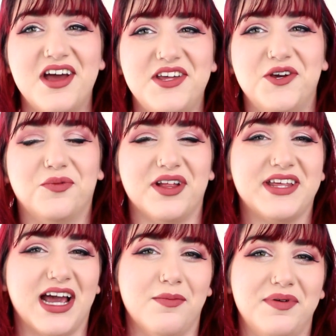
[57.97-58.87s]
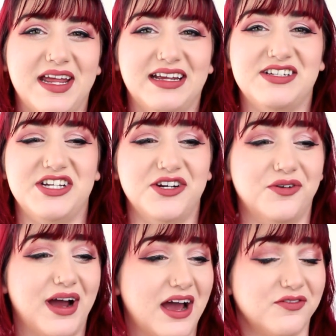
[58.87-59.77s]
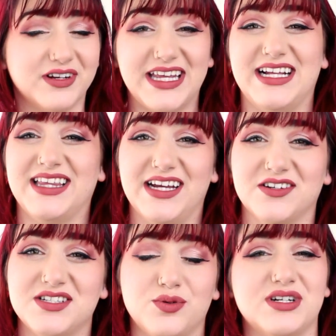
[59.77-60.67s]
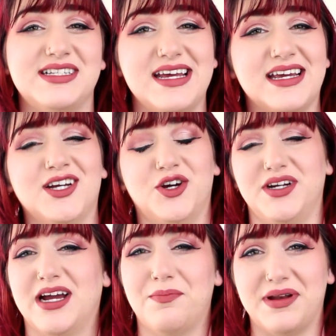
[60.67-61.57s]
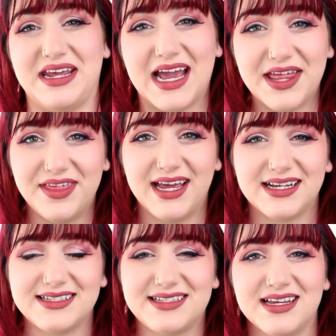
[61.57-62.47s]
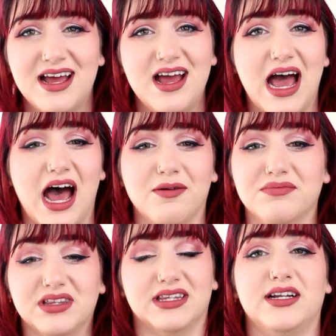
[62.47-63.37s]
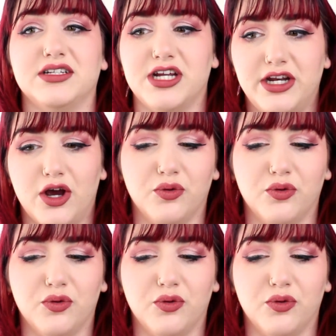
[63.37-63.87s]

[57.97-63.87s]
You want the company to have really clear sourcing, good company ethics, little to no